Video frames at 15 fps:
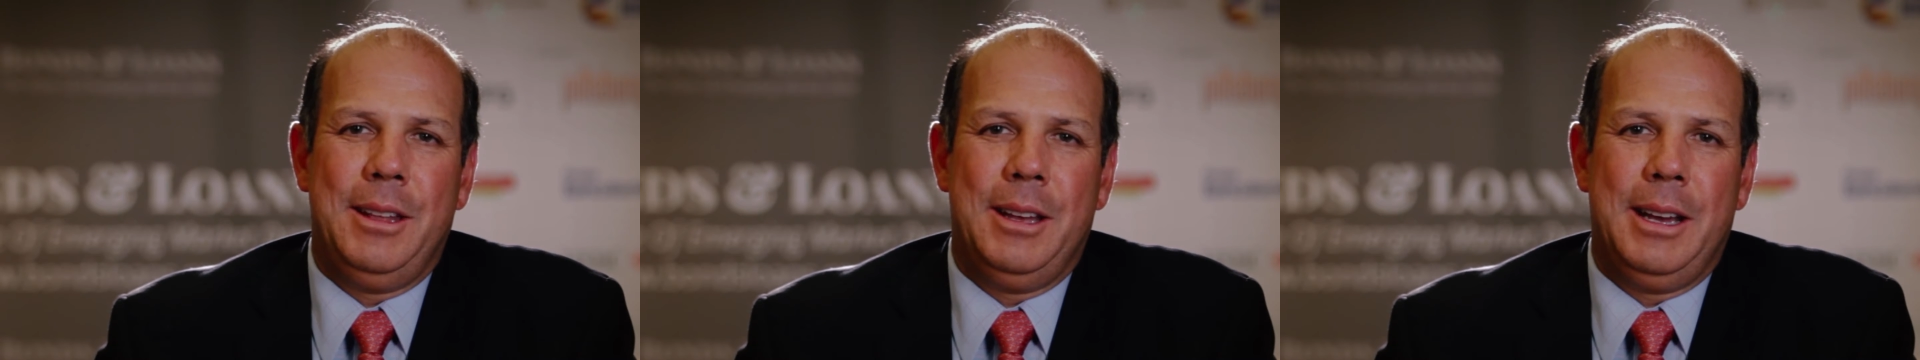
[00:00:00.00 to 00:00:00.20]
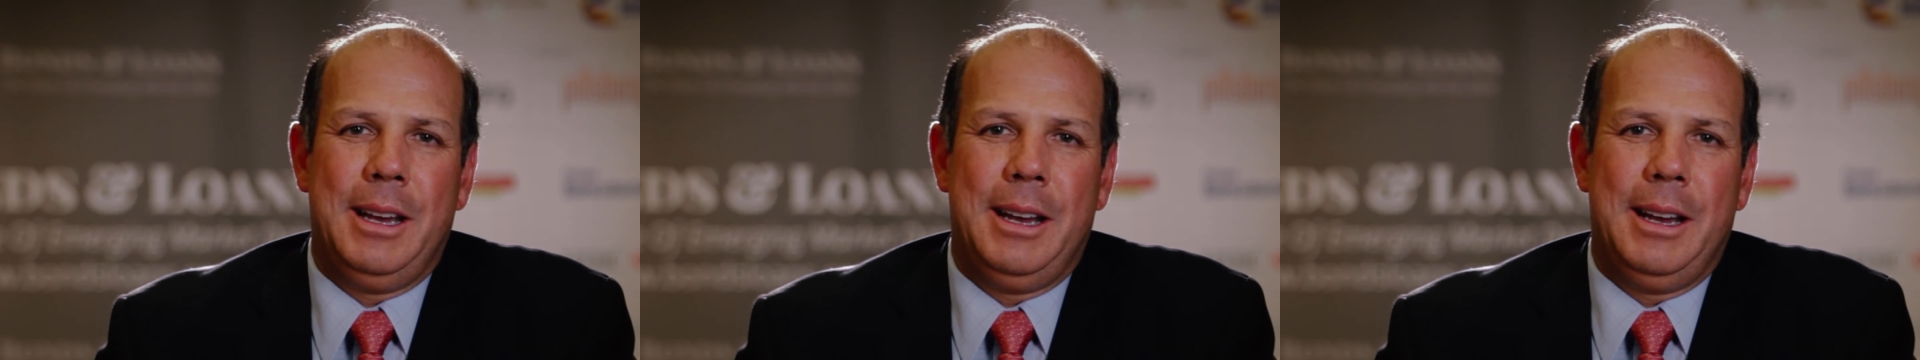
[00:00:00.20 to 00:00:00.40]

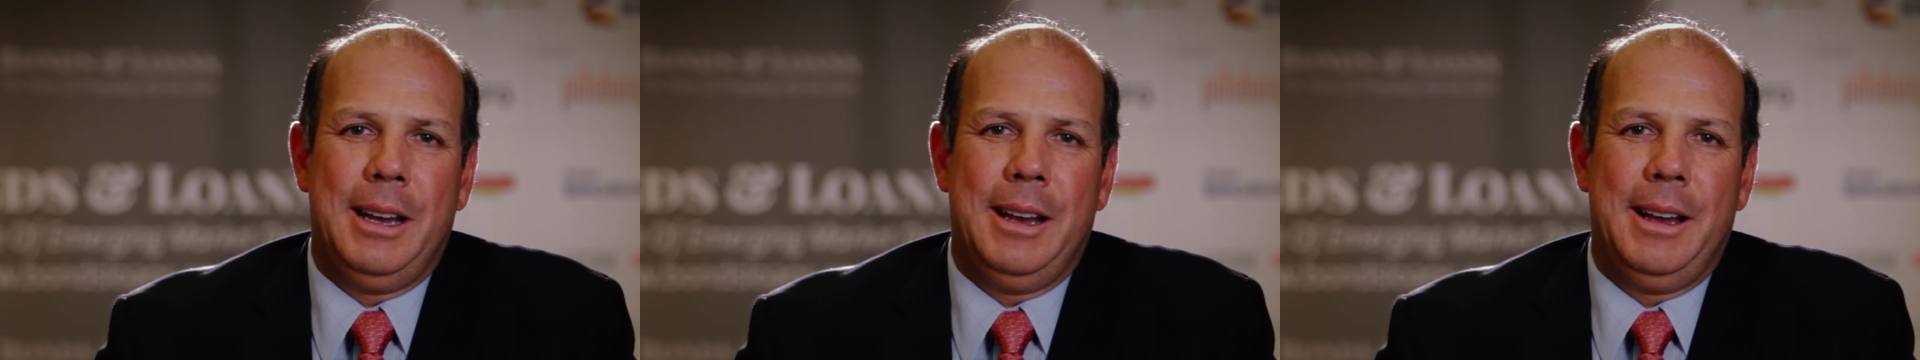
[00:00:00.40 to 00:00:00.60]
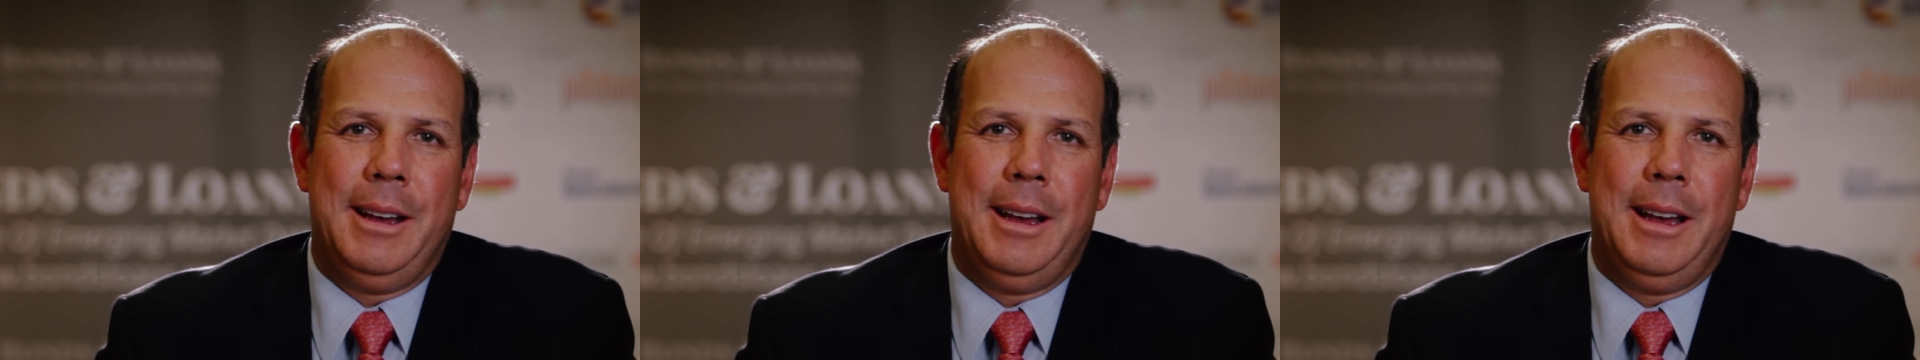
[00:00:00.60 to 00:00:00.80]

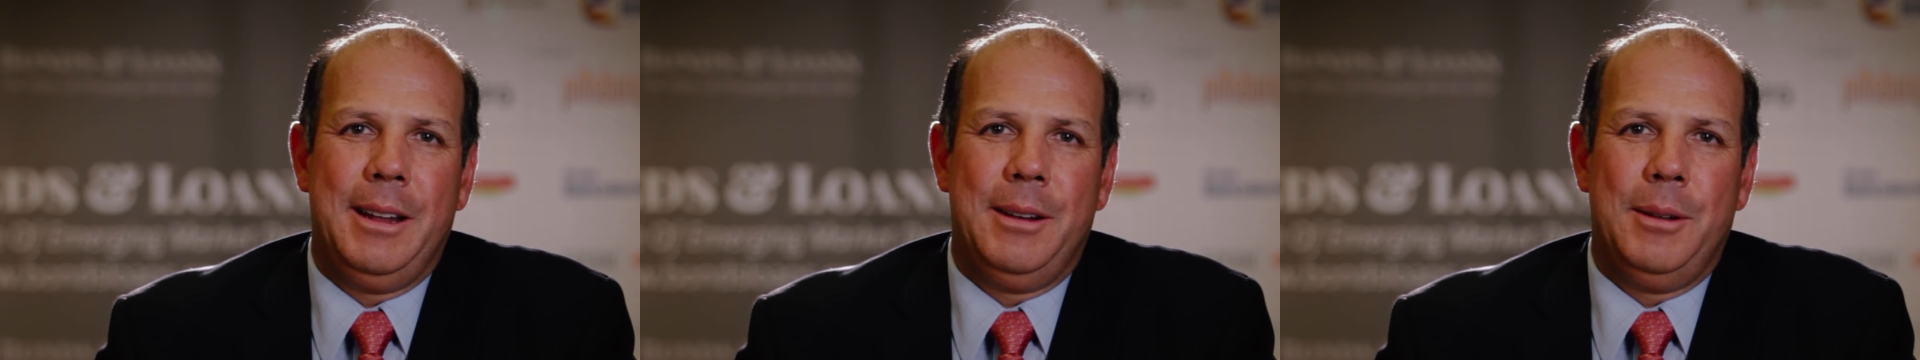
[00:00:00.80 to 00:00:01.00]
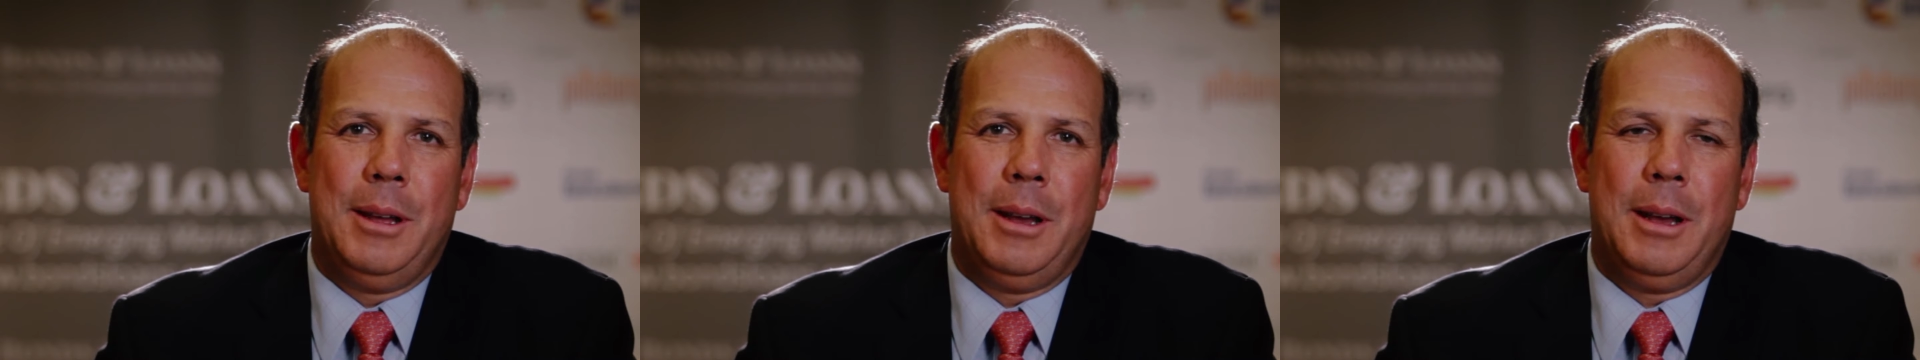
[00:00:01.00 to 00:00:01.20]

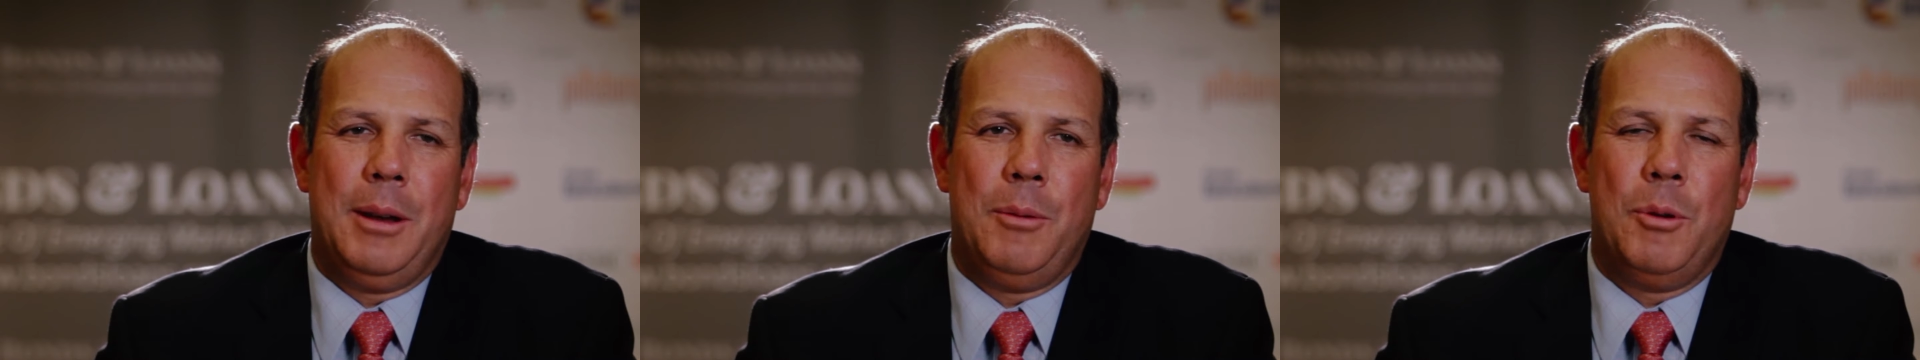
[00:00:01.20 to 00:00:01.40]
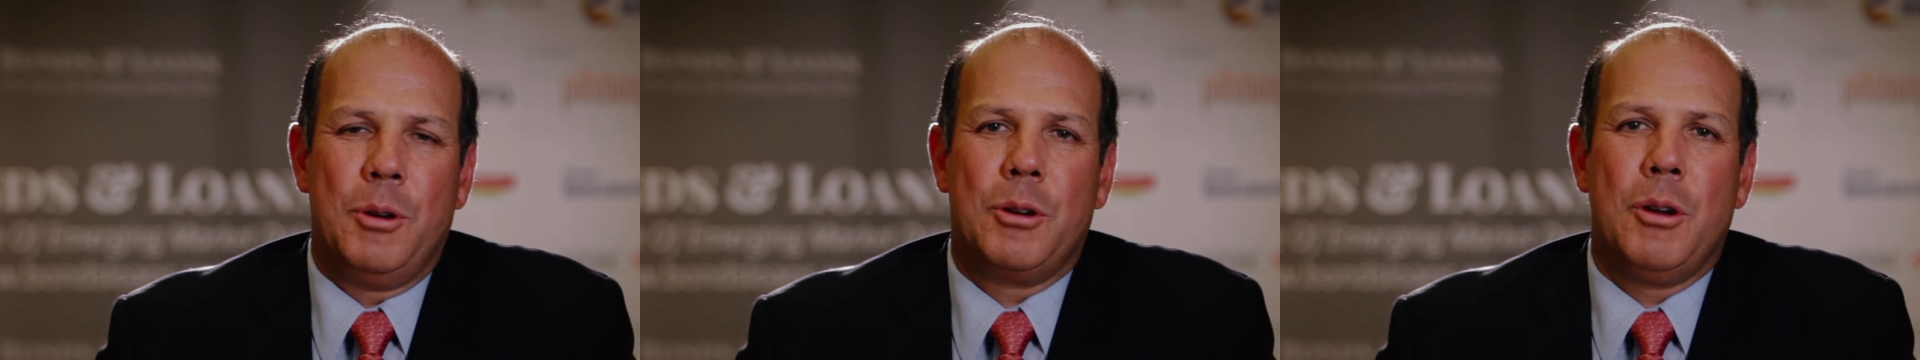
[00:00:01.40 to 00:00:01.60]

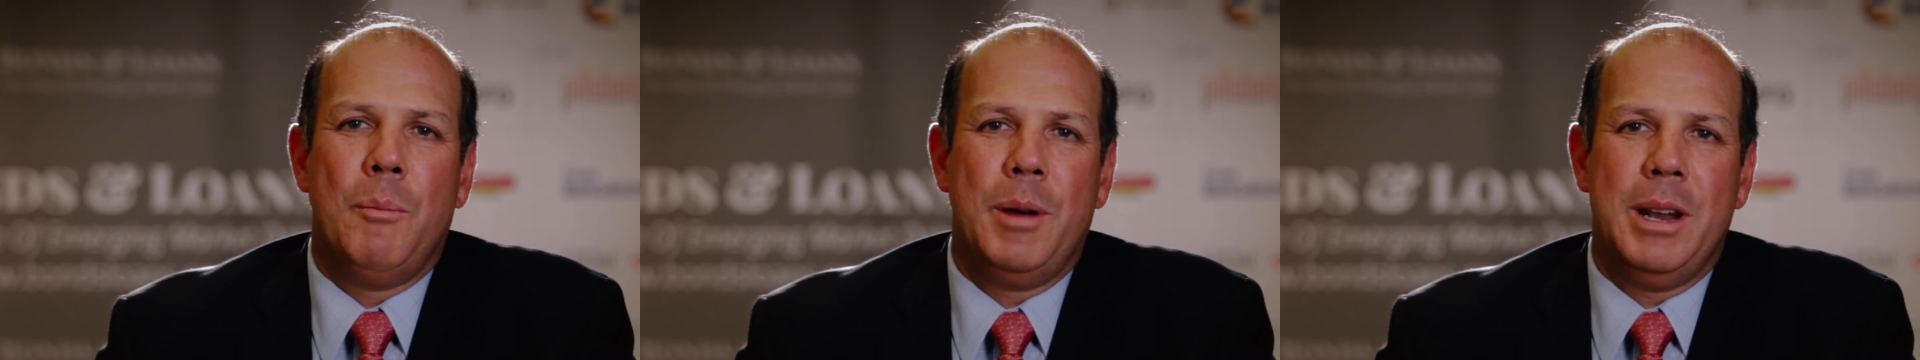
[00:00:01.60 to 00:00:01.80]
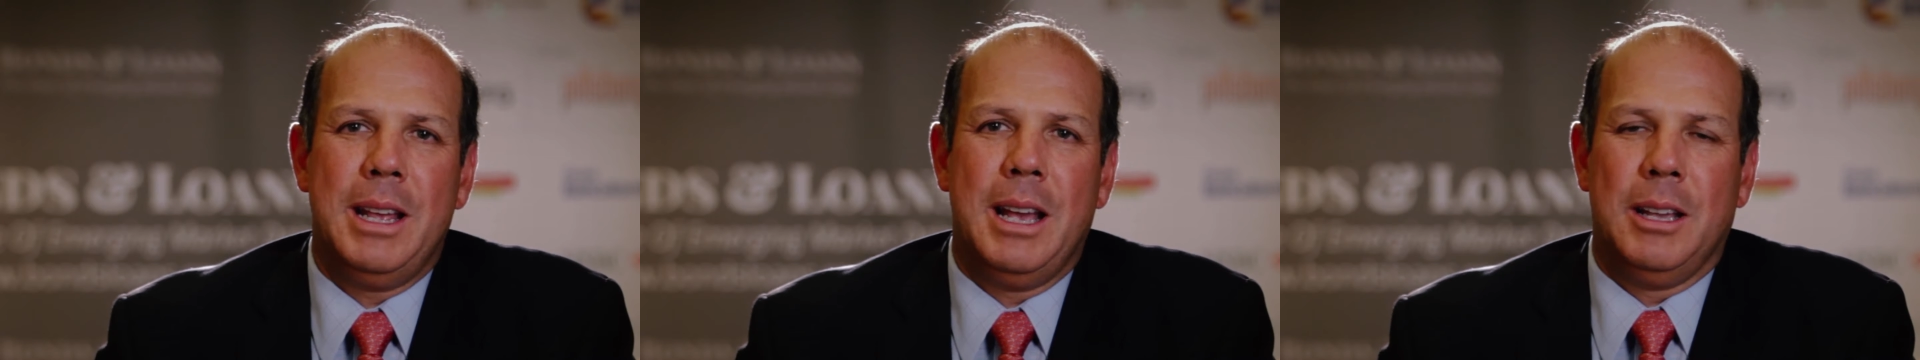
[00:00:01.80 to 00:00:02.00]
our
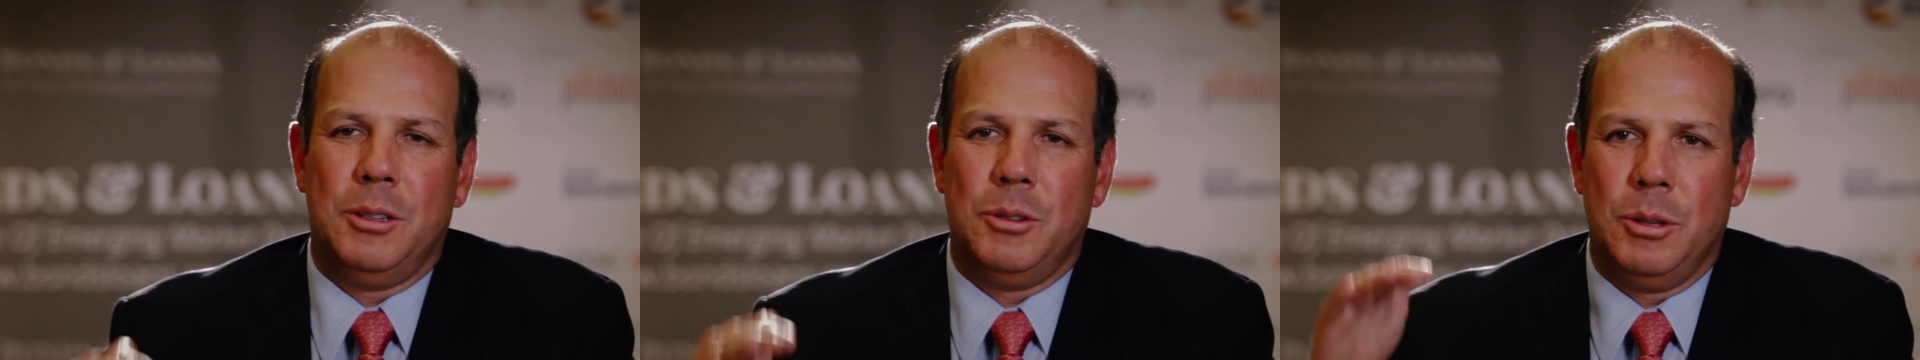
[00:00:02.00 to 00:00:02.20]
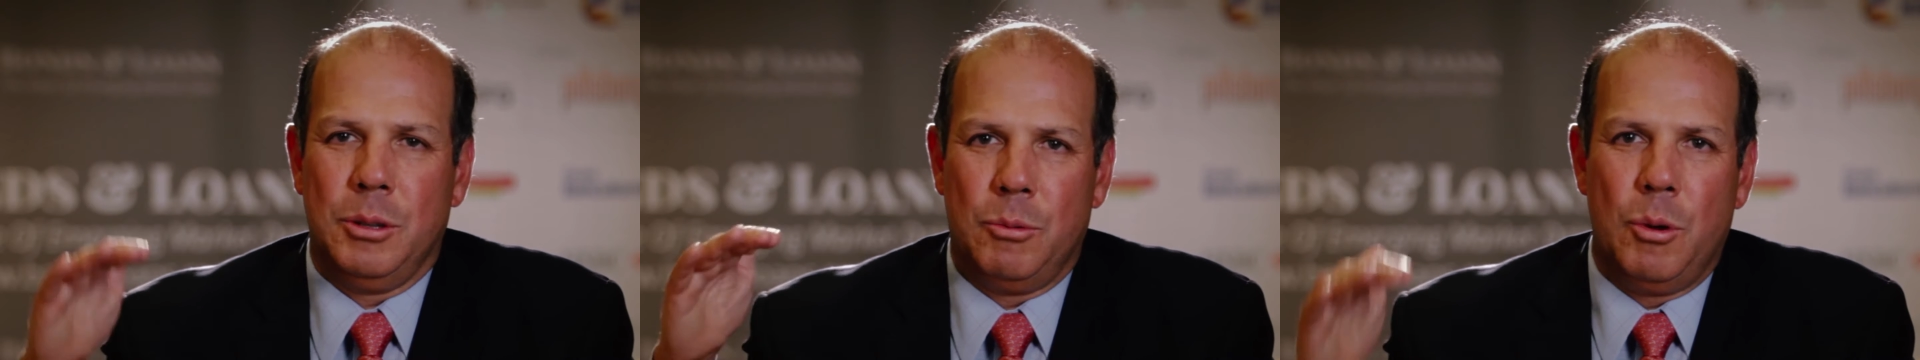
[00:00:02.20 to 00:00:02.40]
company
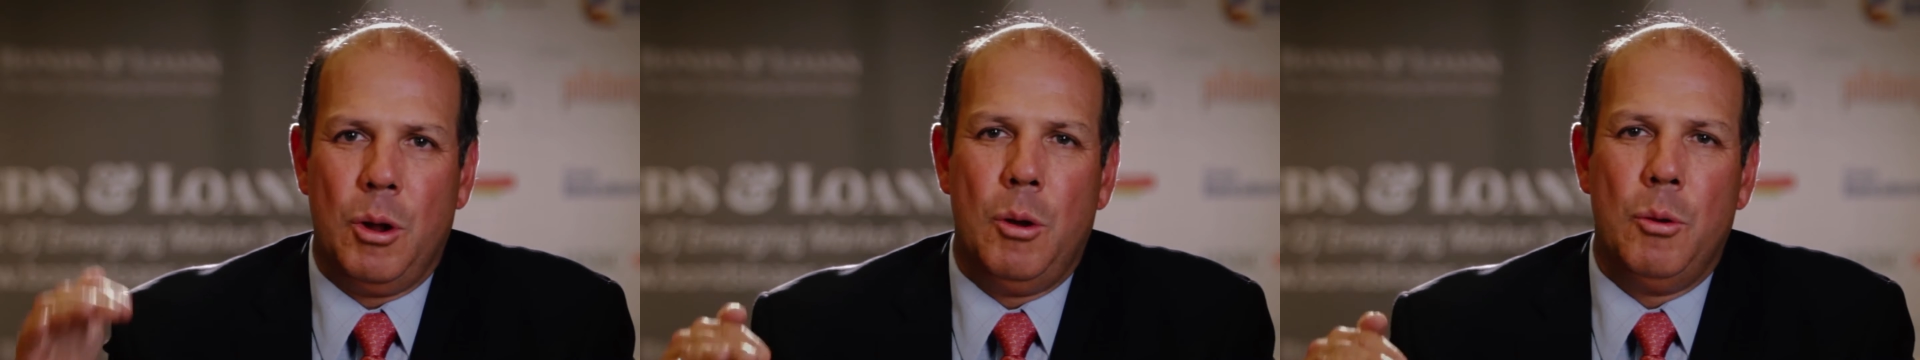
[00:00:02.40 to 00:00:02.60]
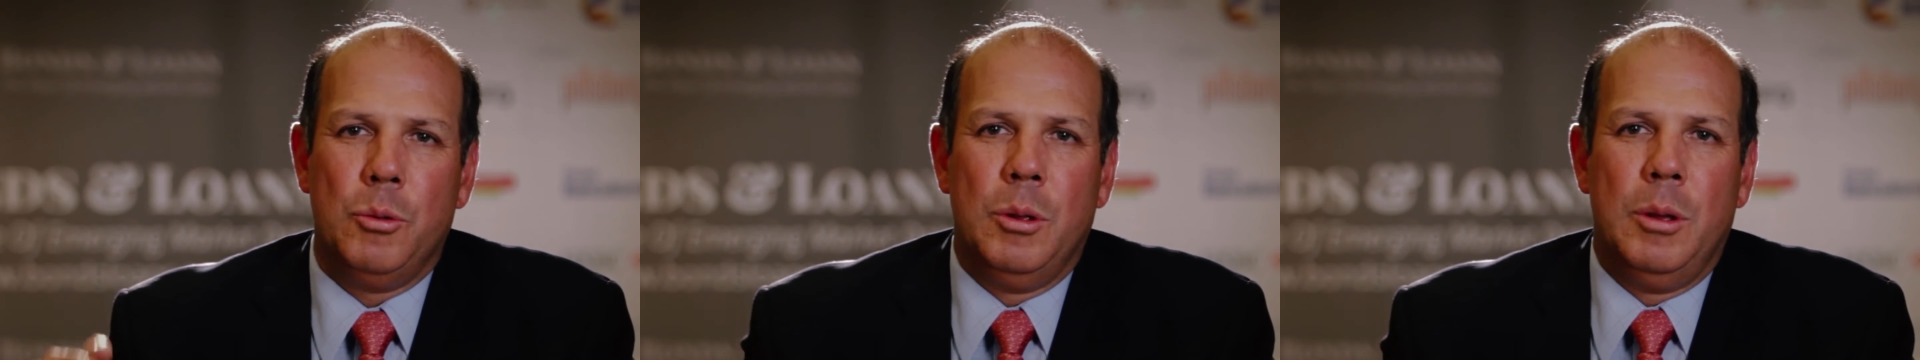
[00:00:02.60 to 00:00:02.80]
has
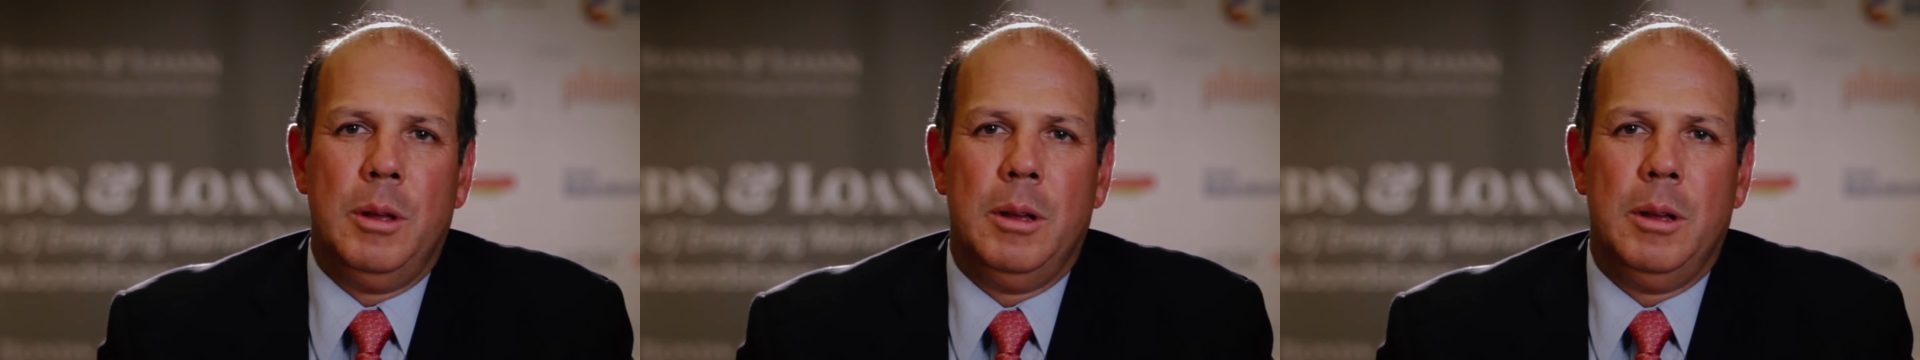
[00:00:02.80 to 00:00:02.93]
grown